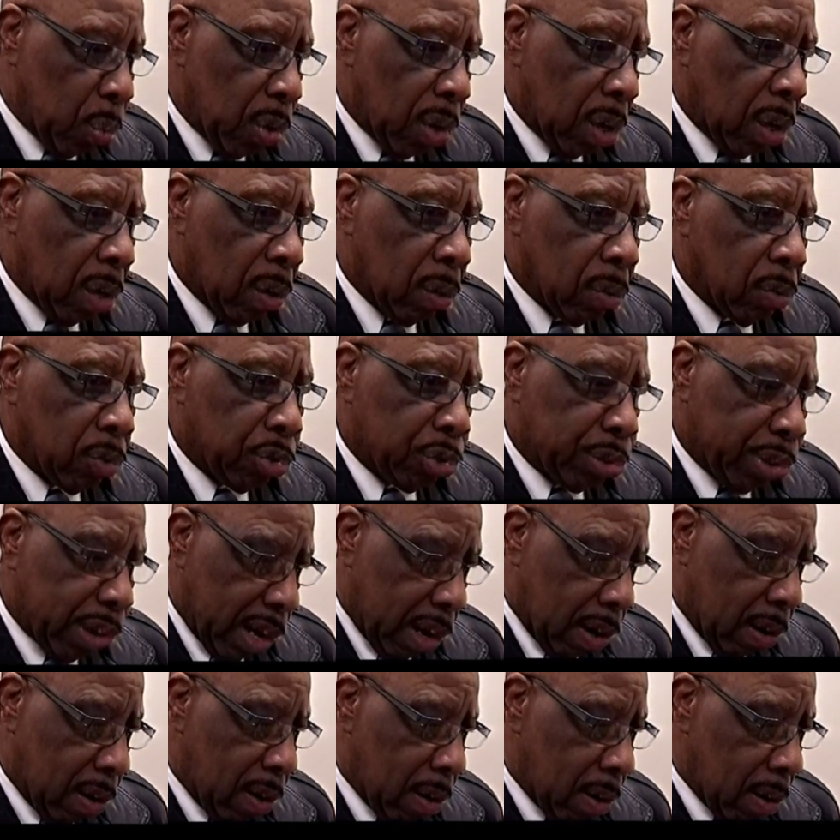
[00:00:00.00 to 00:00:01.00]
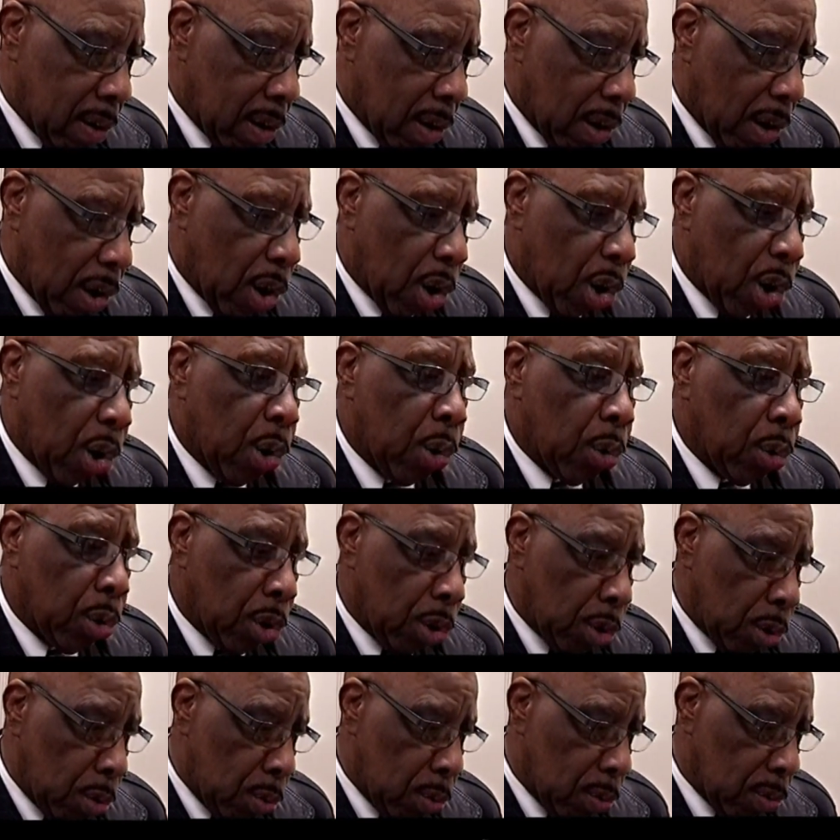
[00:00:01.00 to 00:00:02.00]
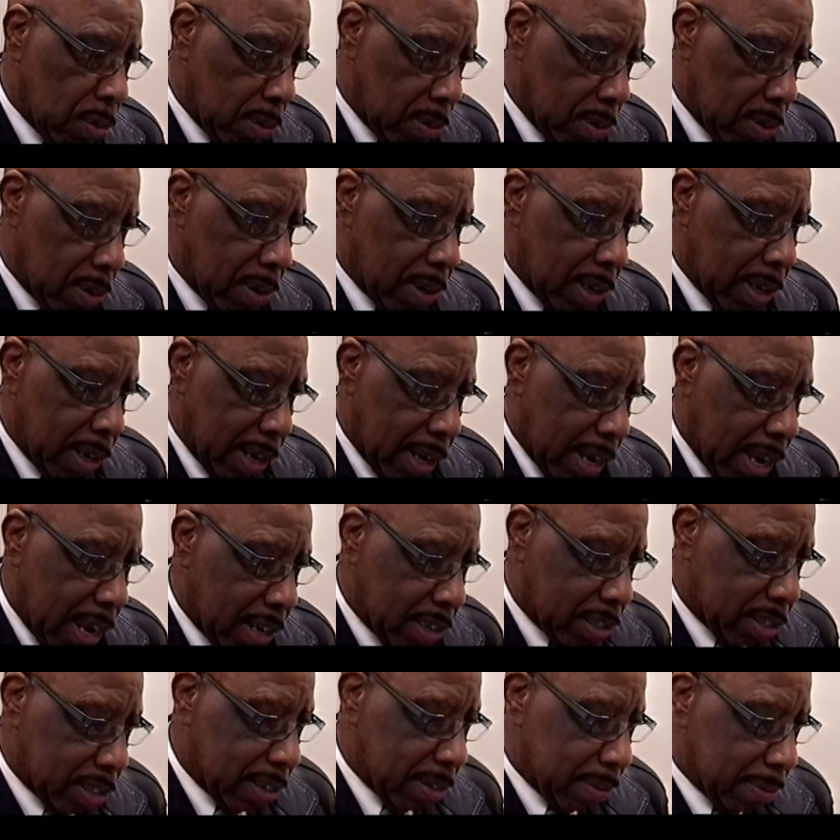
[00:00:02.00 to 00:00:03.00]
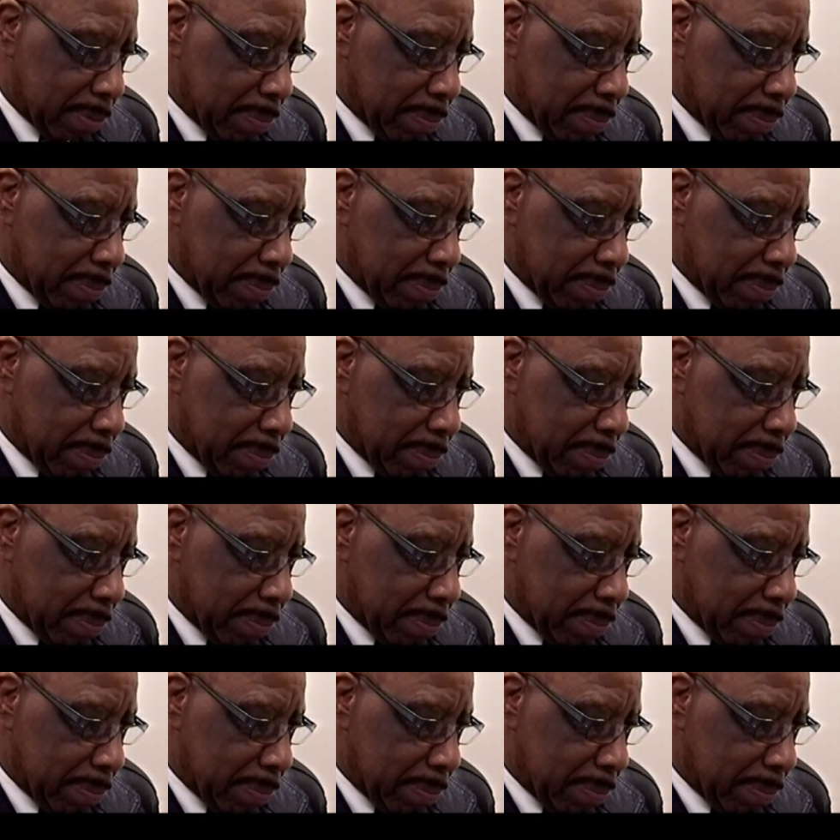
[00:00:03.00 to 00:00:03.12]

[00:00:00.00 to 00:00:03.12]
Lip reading: will trigger a whole new litigation.